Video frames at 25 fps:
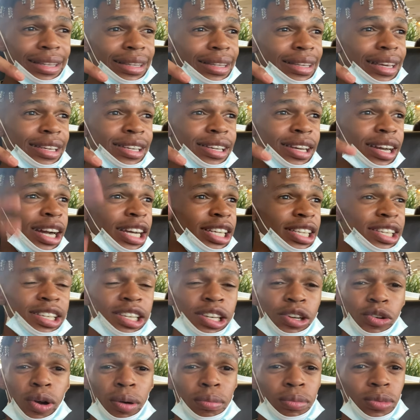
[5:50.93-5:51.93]
I see
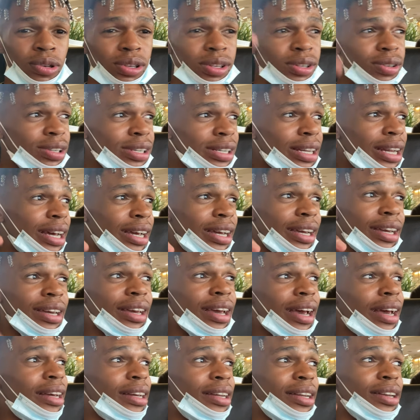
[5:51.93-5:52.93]
you almost, because, like,
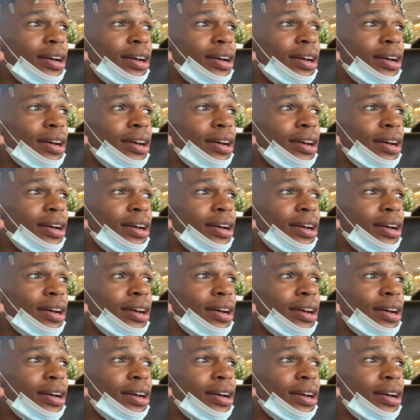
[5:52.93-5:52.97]
hey,